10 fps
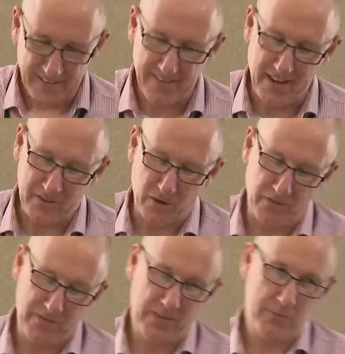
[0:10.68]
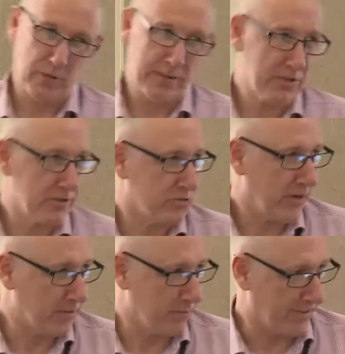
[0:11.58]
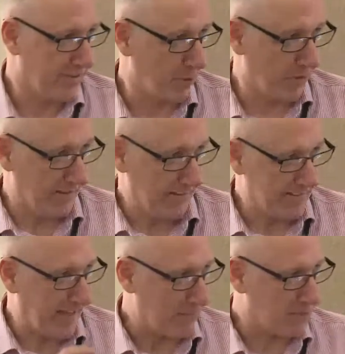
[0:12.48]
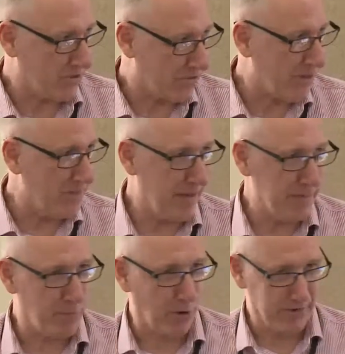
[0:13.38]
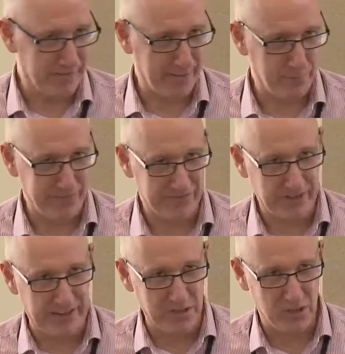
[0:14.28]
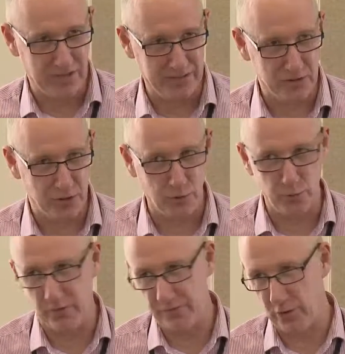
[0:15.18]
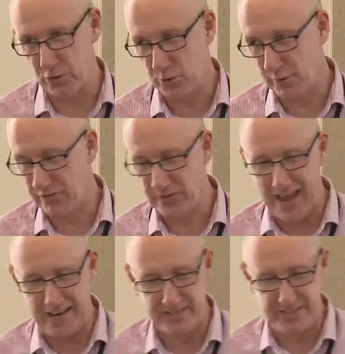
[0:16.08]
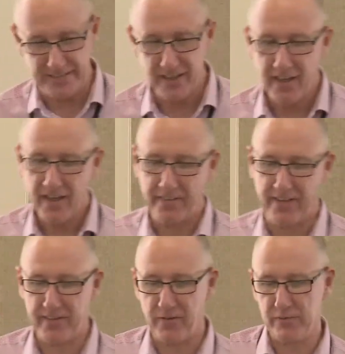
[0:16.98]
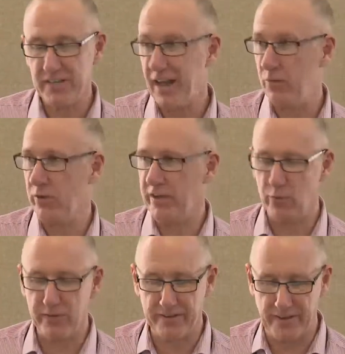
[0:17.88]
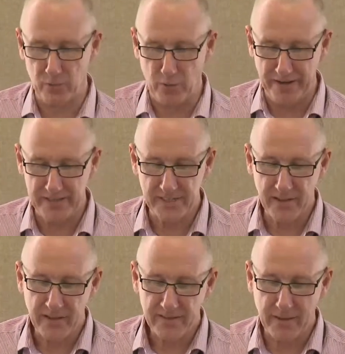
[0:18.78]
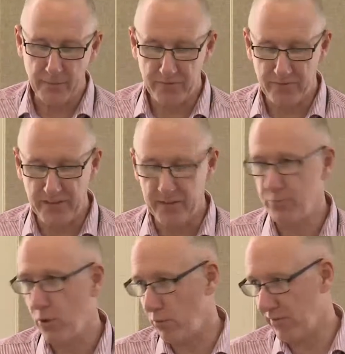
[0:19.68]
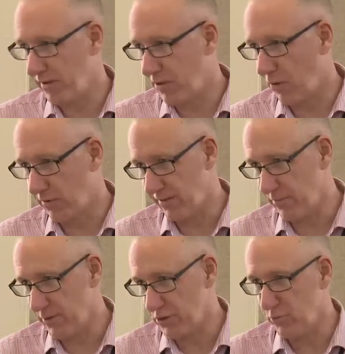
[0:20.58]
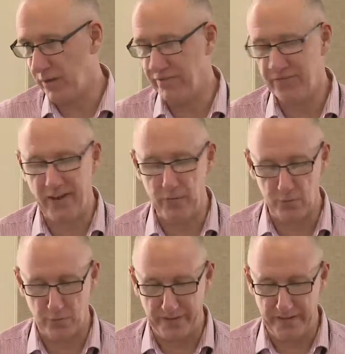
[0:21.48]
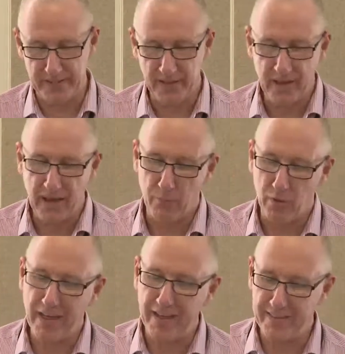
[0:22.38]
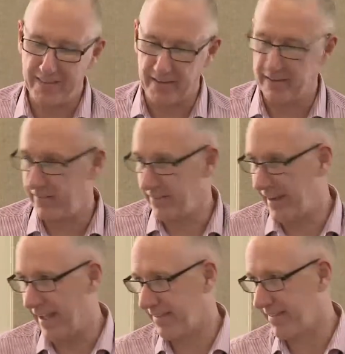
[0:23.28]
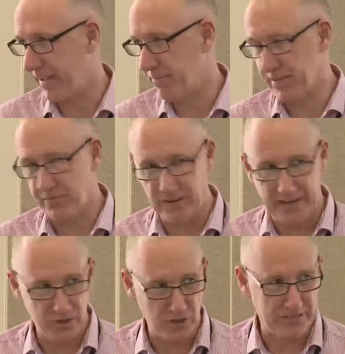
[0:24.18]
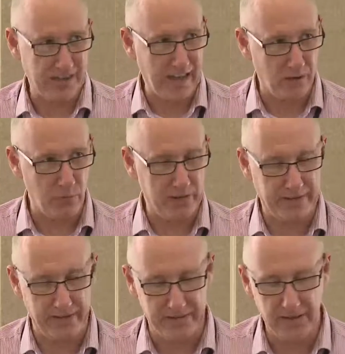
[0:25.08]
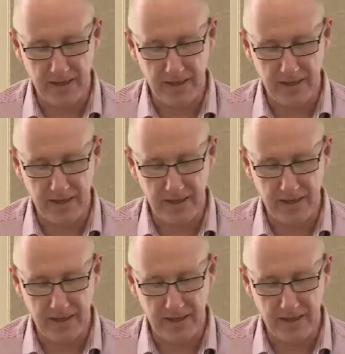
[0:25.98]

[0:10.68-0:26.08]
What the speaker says: start off, what I'm going to try and do this morning is capture three main points in relation to virtual reality, and that's around how we use it in Gwent, some of the pros and cons which we've found with it, and what I think are the next steps in relation to how we can